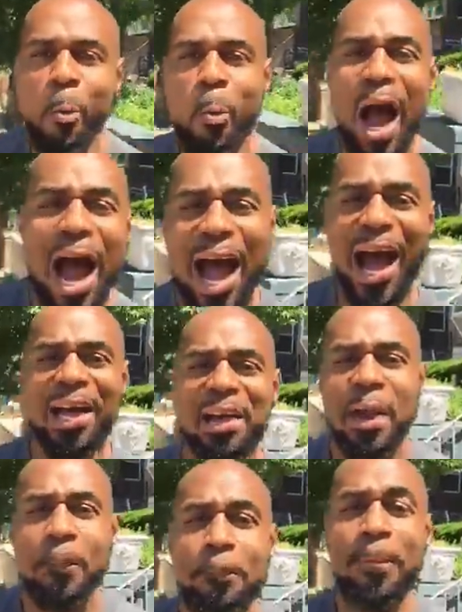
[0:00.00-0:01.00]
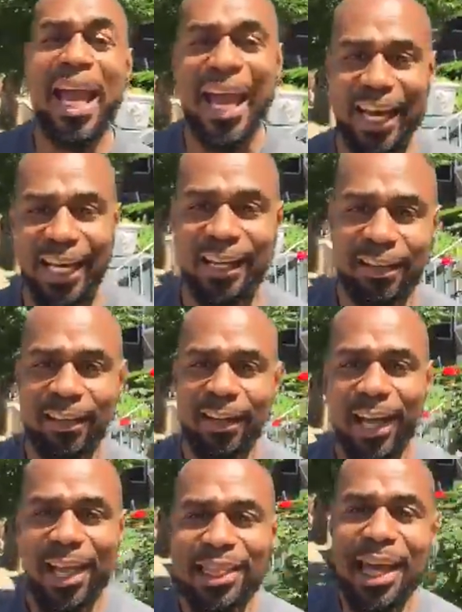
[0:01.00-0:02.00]
Why me?
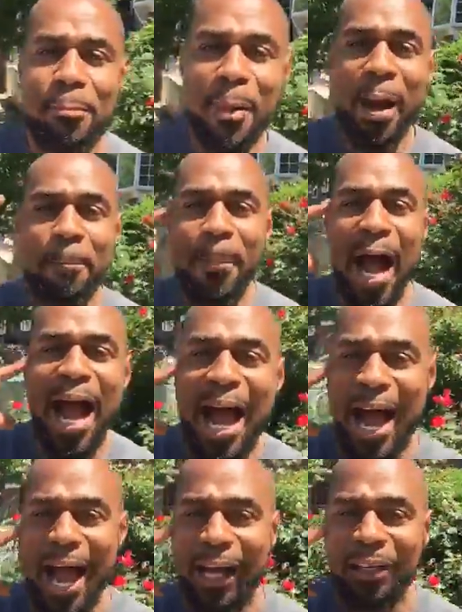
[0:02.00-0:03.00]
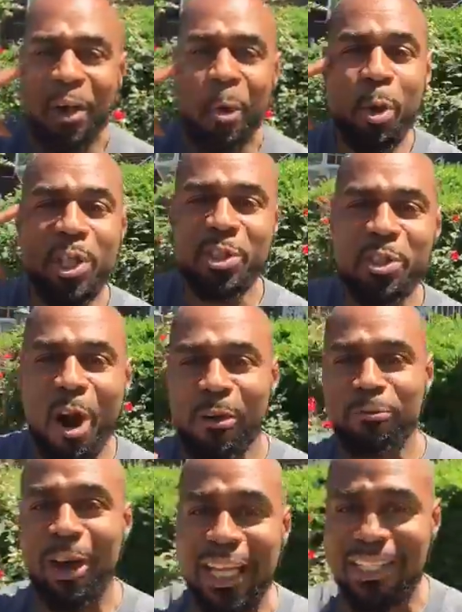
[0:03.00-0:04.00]
And then my mind would
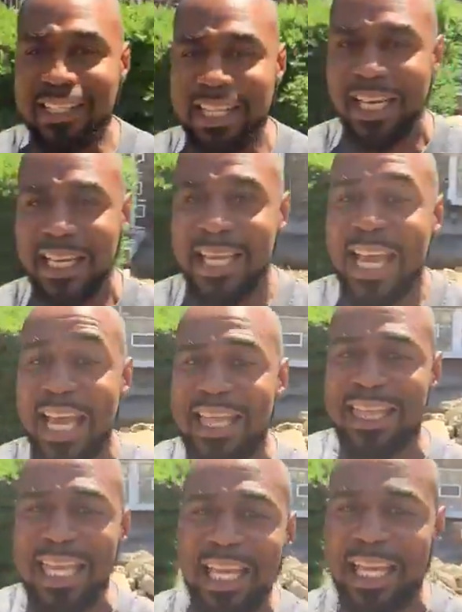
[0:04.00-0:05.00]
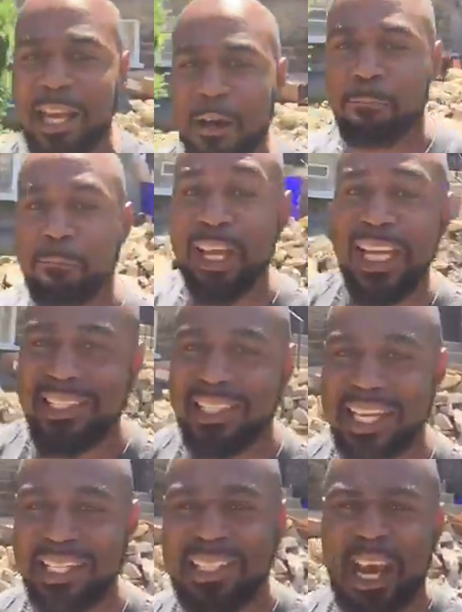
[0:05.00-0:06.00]
start racing and thinking of
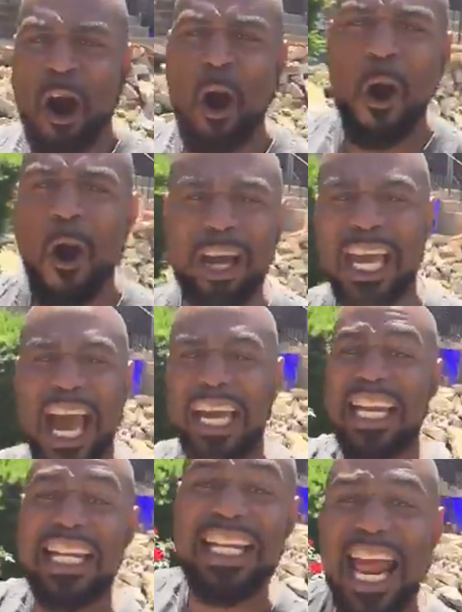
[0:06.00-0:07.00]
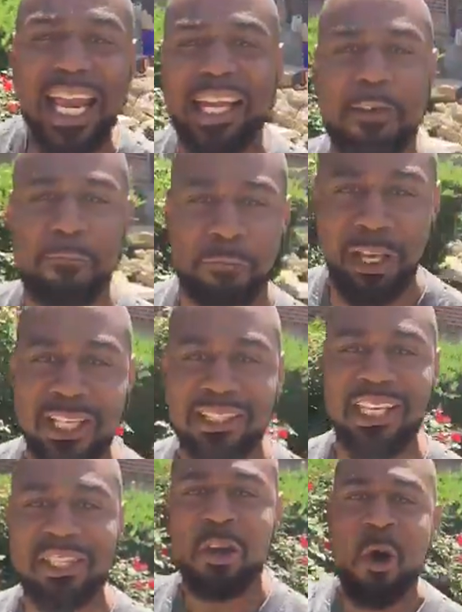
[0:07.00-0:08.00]
reasons, all kind of negative
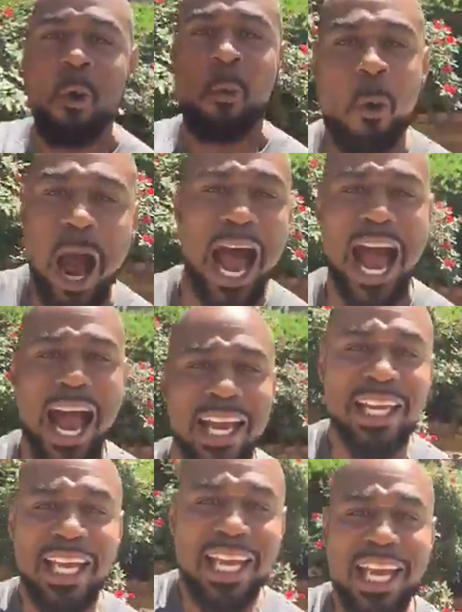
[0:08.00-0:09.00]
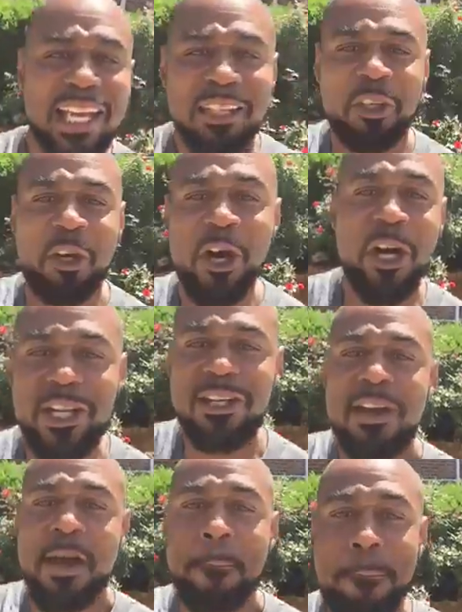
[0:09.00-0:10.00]
reasons, why it
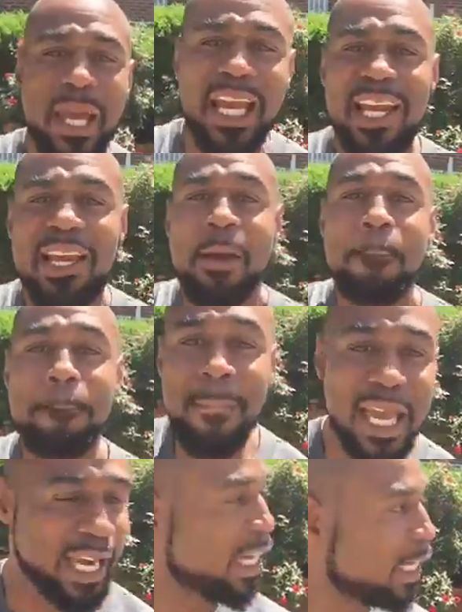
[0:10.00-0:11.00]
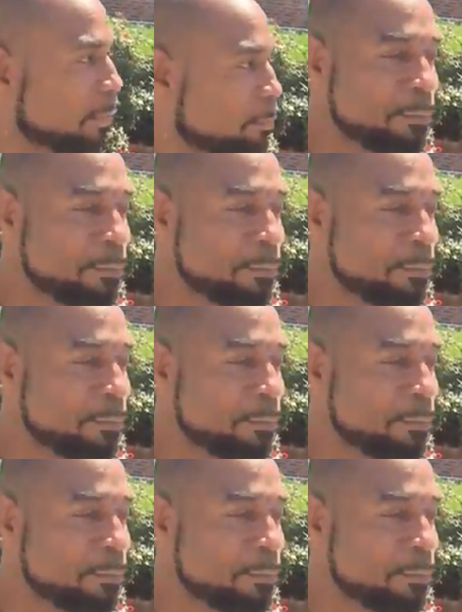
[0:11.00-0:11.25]
couldn't be me.